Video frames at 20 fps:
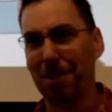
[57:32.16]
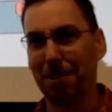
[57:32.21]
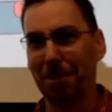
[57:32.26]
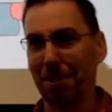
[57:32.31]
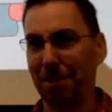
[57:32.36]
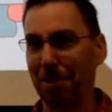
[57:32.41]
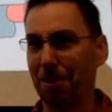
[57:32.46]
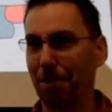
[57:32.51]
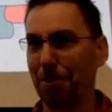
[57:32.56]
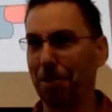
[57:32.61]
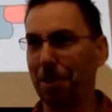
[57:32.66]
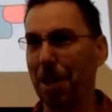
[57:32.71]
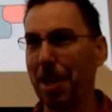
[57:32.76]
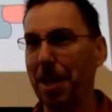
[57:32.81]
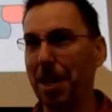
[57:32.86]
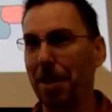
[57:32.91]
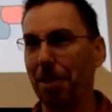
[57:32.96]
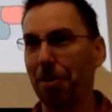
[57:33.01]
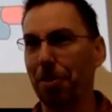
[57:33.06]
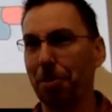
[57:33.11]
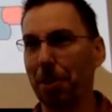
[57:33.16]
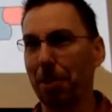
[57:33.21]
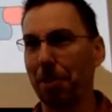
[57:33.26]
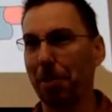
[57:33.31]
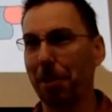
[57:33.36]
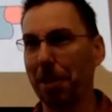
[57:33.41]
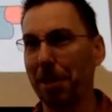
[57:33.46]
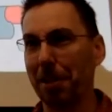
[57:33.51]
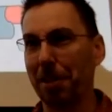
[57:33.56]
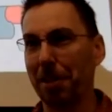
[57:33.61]
you start to ache a little bit,
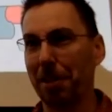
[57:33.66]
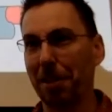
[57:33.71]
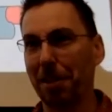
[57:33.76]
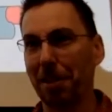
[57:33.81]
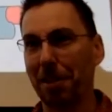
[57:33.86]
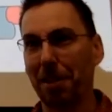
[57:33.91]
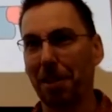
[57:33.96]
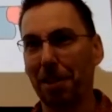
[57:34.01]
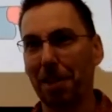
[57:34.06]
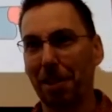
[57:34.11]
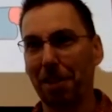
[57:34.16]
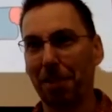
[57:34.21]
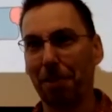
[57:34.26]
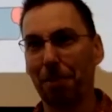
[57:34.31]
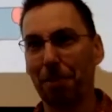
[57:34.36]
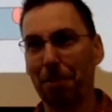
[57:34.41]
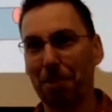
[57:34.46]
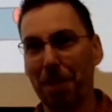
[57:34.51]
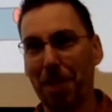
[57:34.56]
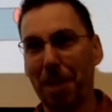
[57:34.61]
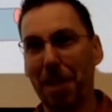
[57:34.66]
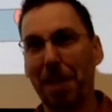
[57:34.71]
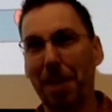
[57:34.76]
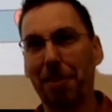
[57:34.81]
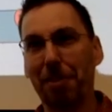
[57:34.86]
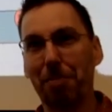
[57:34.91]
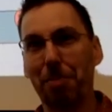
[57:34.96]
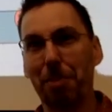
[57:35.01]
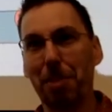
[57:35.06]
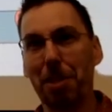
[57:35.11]
right? They're designed
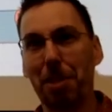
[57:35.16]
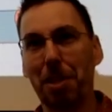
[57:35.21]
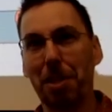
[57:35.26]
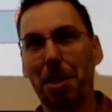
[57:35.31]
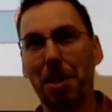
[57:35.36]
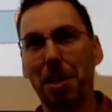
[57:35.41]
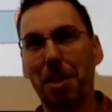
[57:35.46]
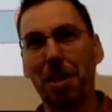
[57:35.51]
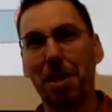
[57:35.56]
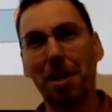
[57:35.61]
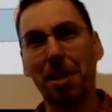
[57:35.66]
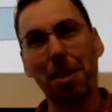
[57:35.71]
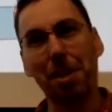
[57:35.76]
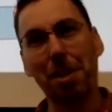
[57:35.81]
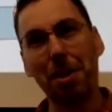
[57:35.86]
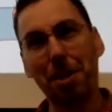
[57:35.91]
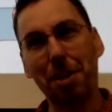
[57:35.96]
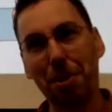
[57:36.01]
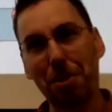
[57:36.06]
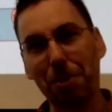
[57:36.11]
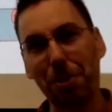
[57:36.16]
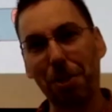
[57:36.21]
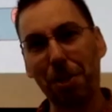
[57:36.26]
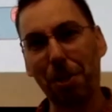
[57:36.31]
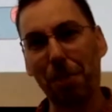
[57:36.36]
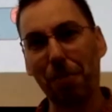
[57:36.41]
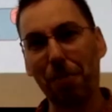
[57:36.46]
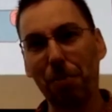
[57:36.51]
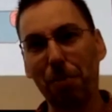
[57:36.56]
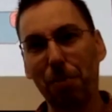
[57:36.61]
to be initially
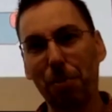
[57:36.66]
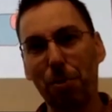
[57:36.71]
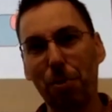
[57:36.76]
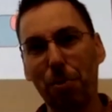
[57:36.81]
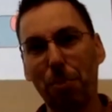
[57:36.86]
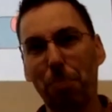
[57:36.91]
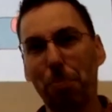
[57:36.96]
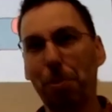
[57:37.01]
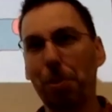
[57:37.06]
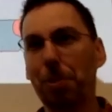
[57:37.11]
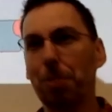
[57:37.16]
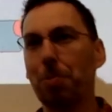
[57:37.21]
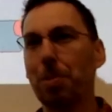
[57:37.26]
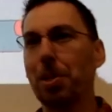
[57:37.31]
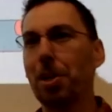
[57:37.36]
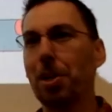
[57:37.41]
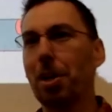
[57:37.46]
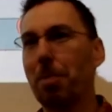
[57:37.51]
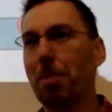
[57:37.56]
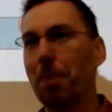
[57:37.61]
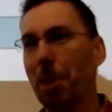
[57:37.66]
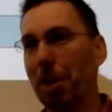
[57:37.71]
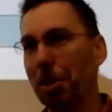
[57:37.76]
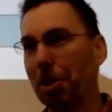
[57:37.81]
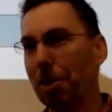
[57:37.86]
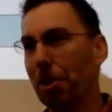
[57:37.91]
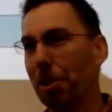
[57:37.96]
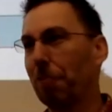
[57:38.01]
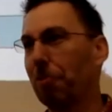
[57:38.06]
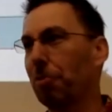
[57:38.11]
comfortable, but to become
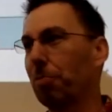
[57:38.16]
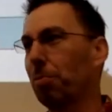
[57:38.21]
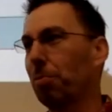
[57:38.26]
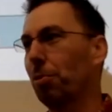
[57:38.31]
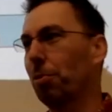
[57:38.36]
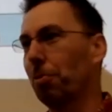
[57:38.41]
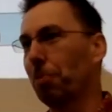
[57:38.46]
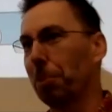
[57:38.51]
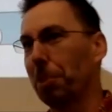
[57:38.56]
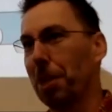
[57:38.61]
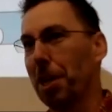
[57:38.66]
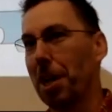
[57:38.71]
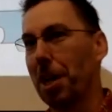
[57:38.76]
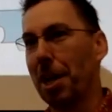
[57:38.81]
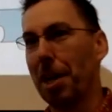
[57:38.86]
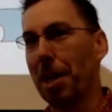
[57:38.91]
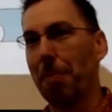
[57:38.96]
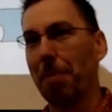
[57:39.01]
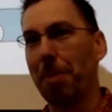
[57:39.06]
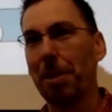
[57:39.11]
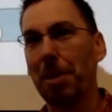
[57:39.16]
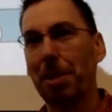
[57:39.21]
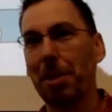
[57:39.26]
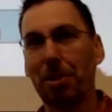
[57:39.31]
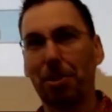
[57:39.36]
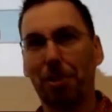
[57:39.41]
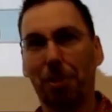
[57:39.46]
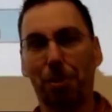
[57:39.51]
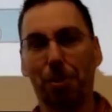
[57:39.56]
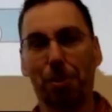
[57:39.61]
uncomfortable over time.
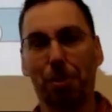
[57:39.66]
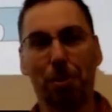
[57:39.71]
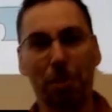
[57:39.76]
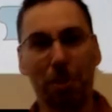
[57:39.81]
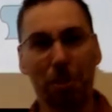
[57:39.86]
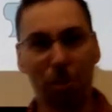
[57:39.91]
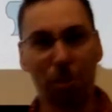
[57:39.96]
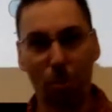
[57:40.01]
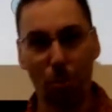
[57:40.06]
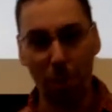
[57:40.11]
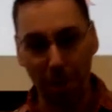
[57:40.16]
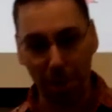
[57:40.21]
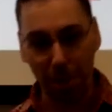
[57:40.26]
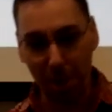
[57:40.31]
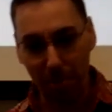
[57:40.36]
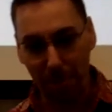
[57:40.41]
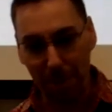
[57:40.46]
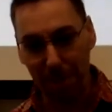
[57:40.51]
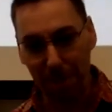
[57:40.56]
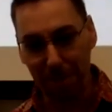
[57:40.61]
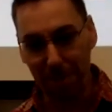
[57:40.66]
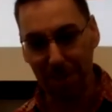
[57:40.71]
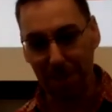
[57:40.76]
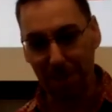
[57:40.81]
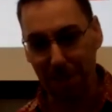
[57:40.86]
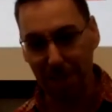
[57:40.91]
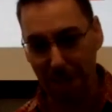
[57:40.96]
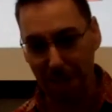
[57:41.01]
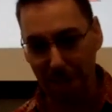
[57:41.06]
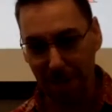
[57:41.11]
So you want to come in and
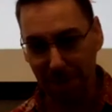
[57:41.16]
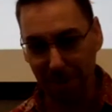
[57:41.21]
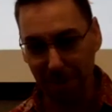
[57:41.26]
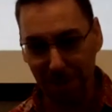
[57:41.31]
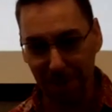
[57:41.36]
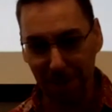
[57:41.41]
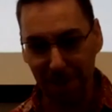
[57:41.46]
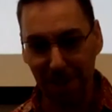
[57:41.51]
sit down,